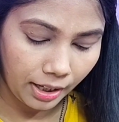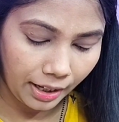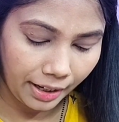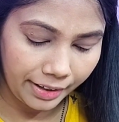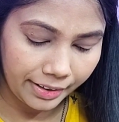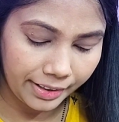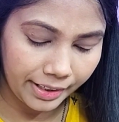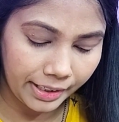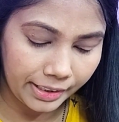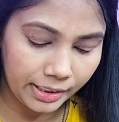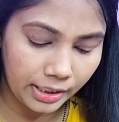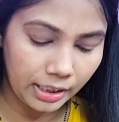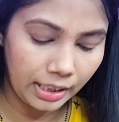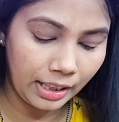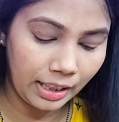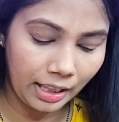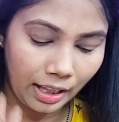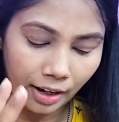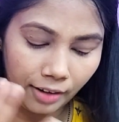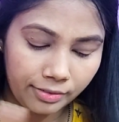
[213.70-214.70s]

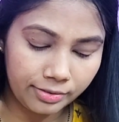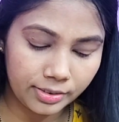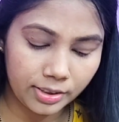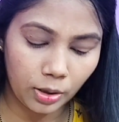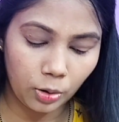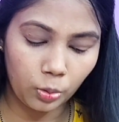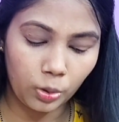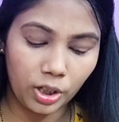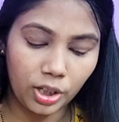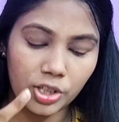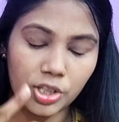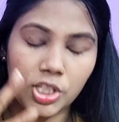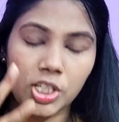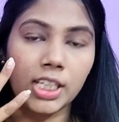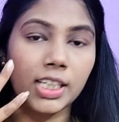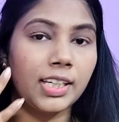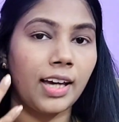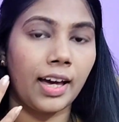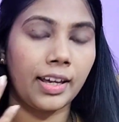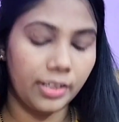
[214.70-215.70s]
really love the way she
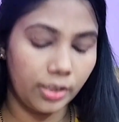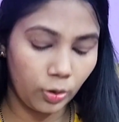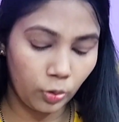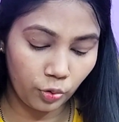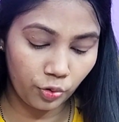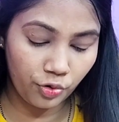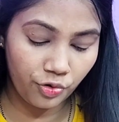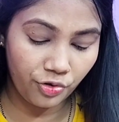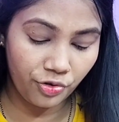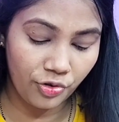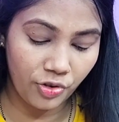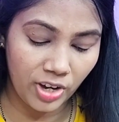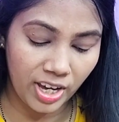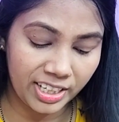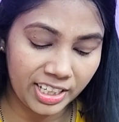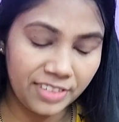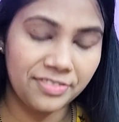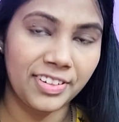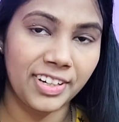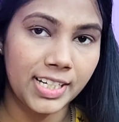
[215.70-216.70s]
carried a
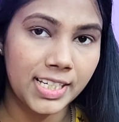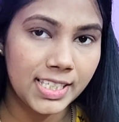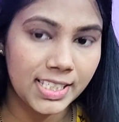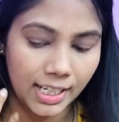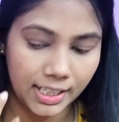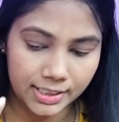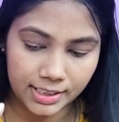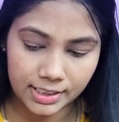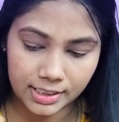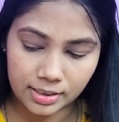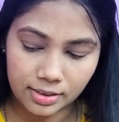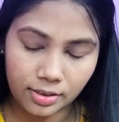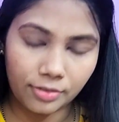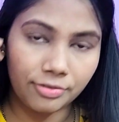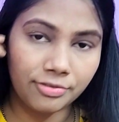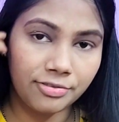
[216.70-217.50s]
very subtle.